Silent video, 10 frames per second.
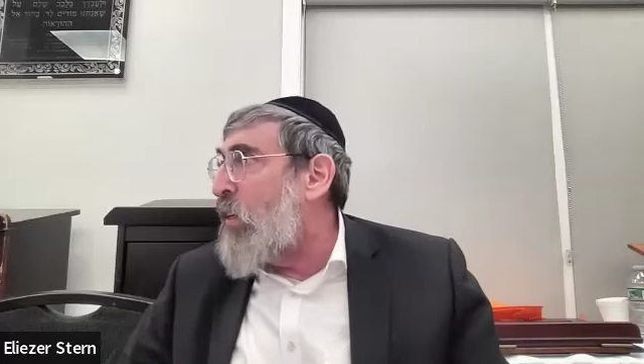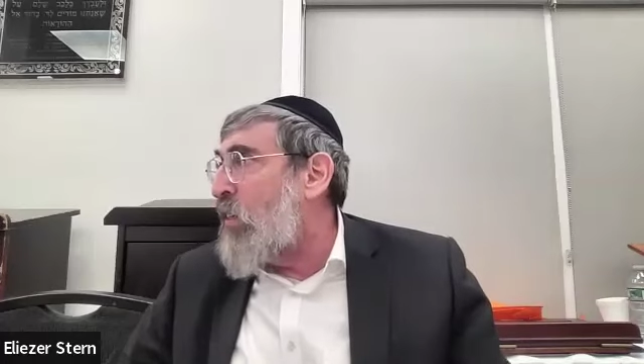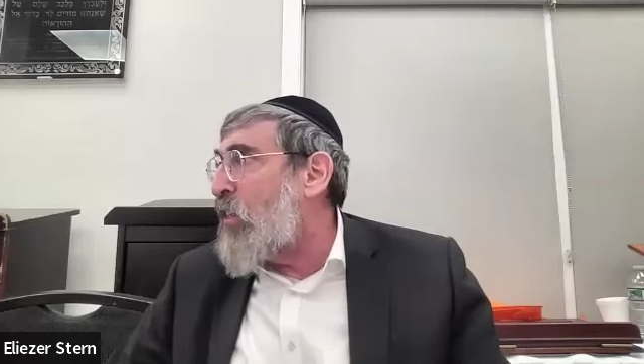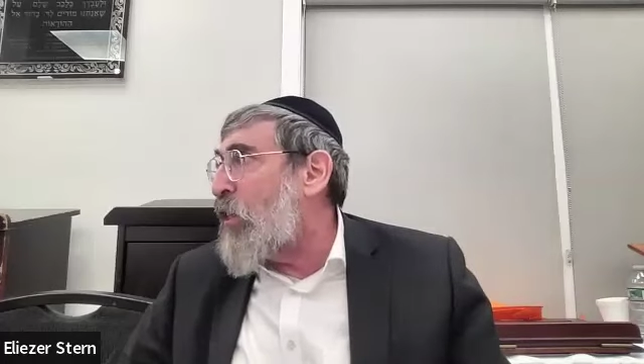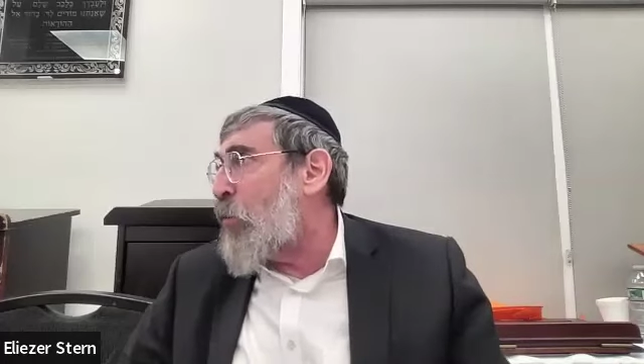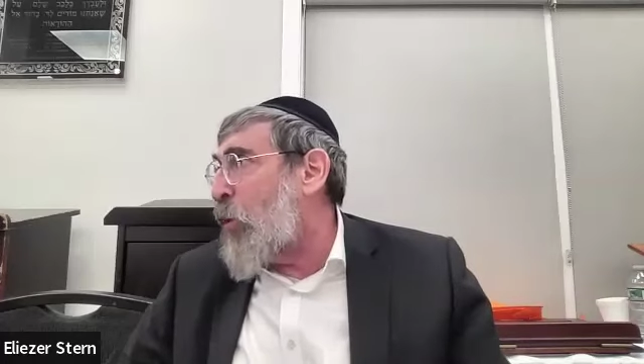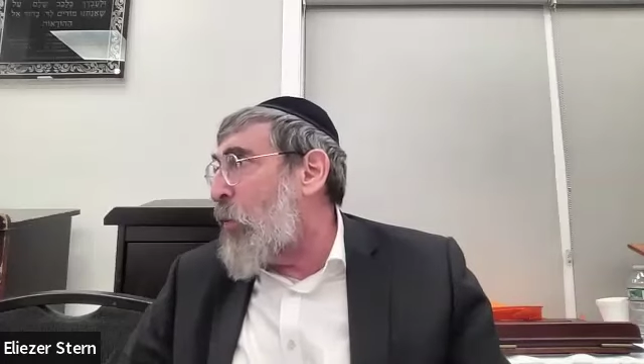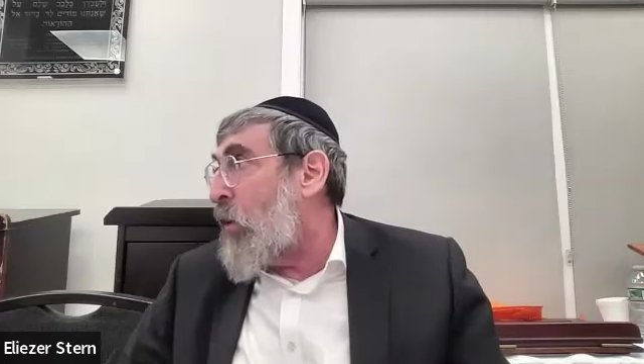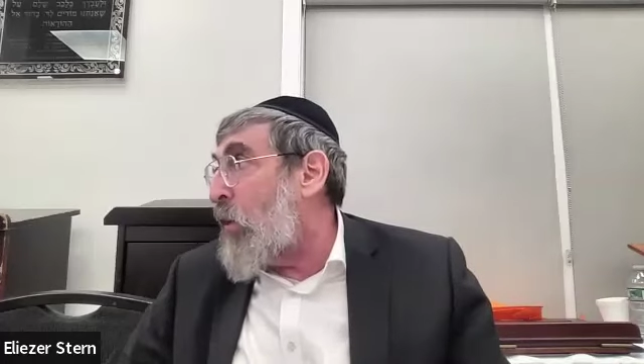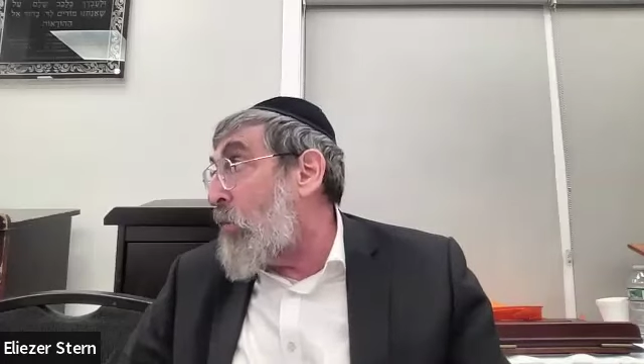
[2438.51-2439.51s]
Since it's
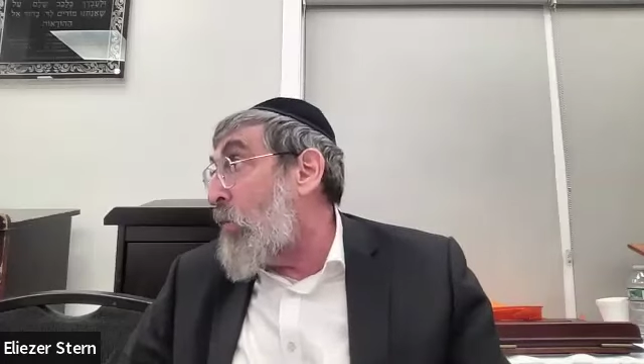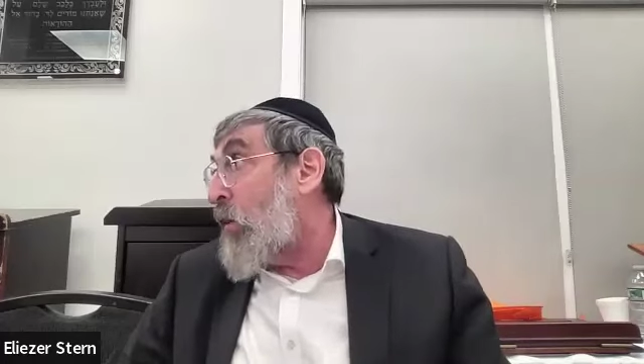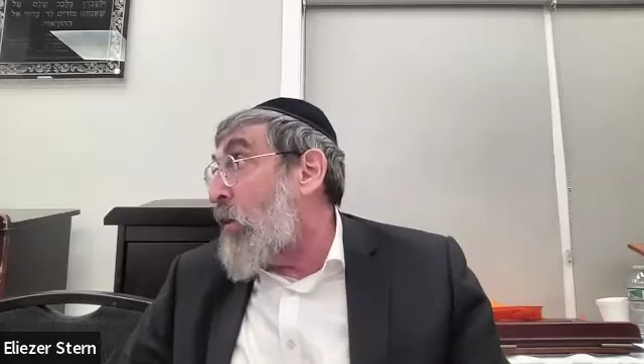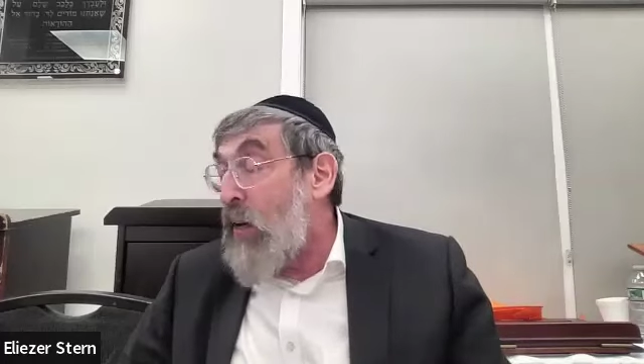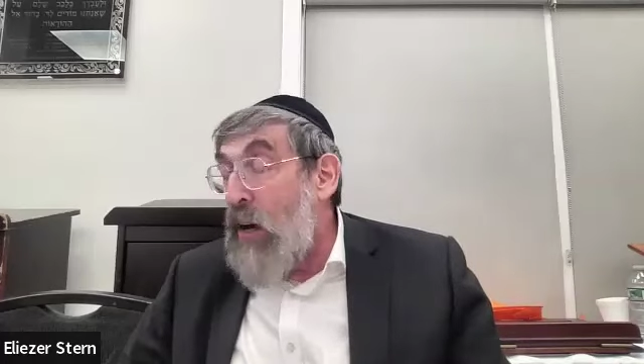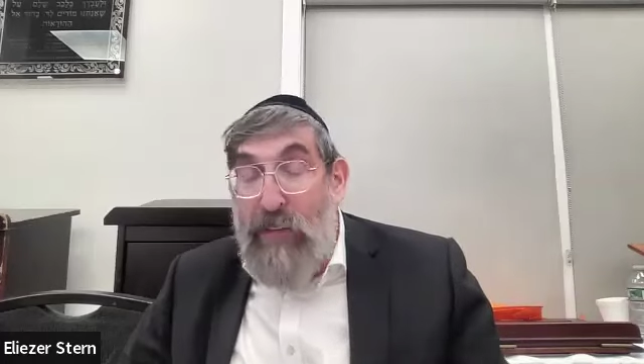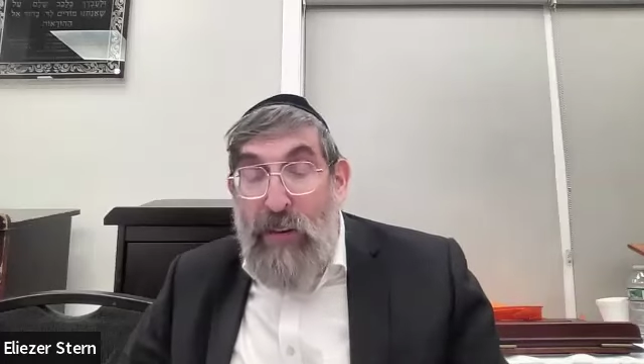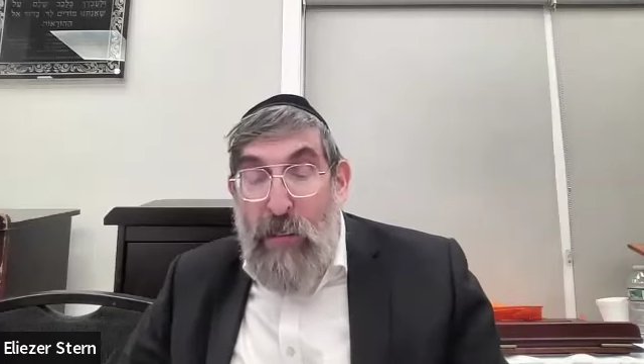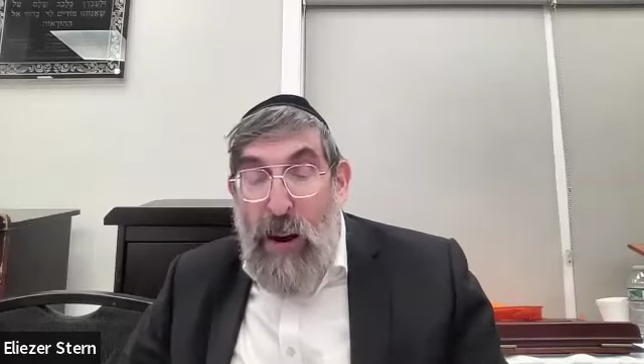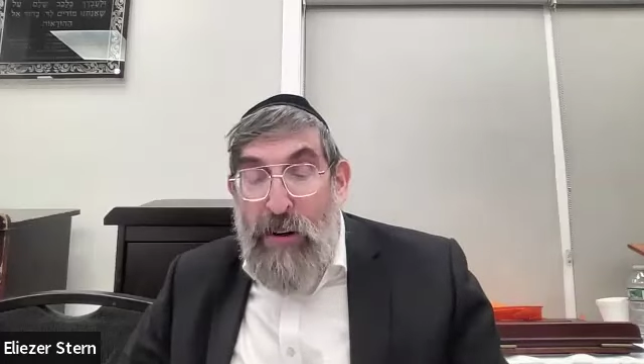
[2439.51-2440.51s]
permanent,
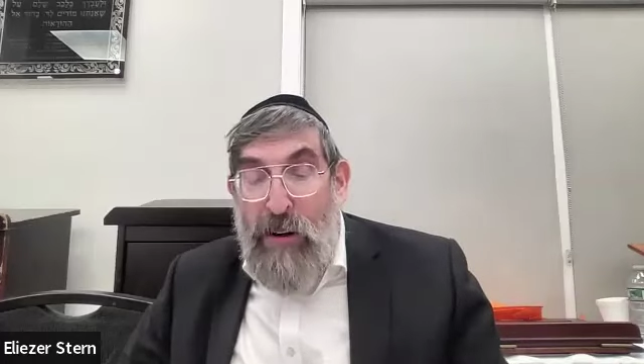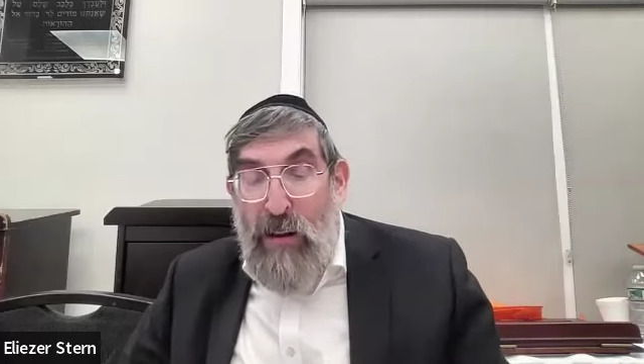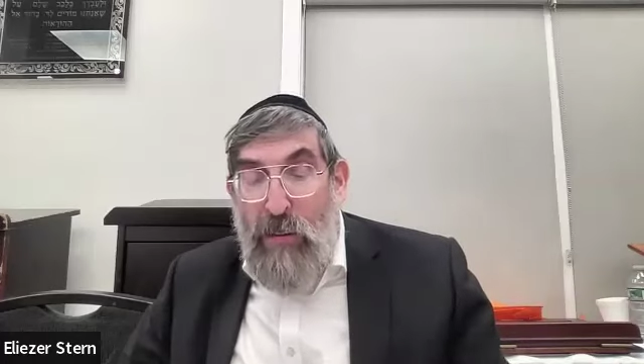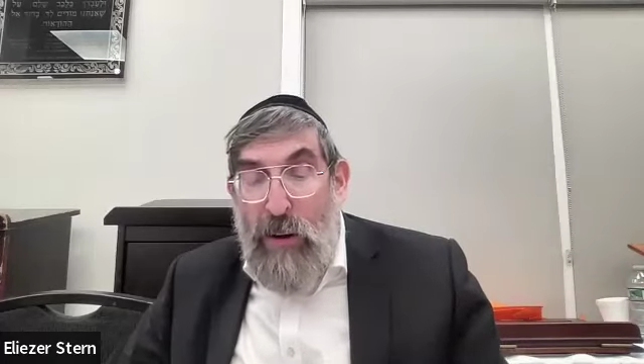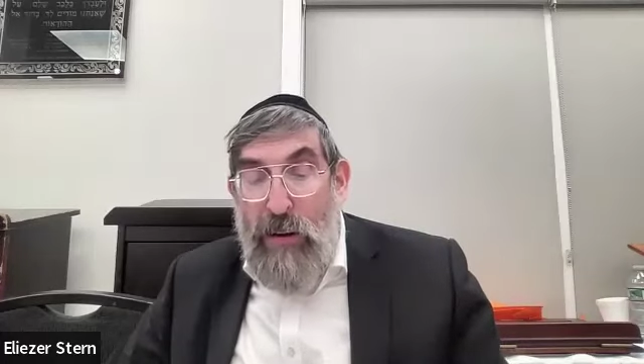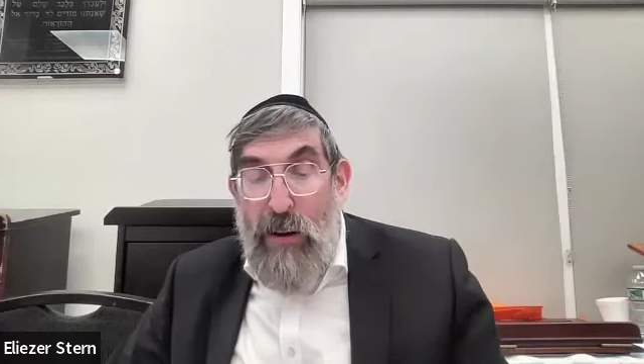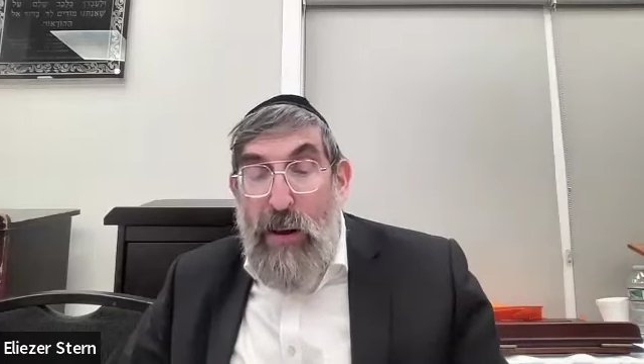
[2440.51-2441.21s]
Yechayiv Timaim another one.